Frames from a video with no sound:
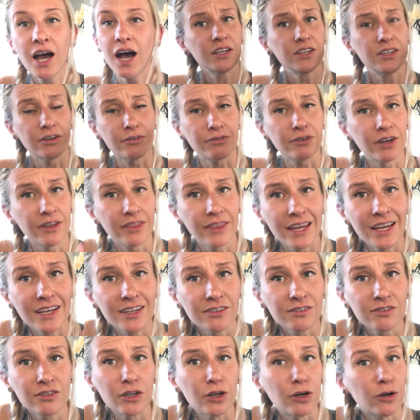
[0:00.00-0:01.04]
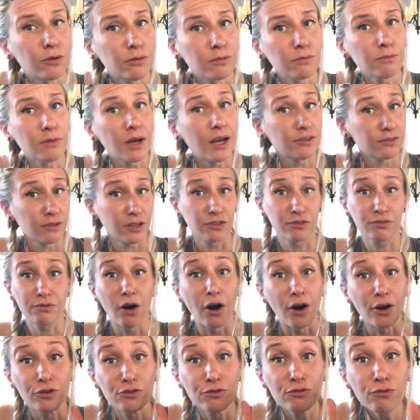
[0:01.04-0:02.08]
different things, as
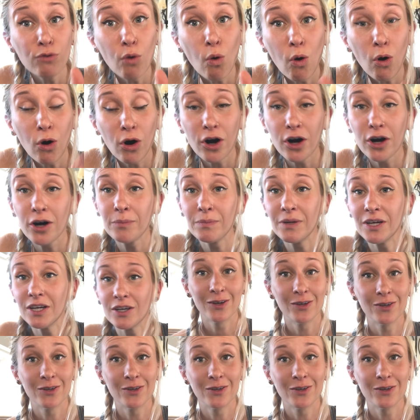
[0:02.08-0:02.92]
far as form.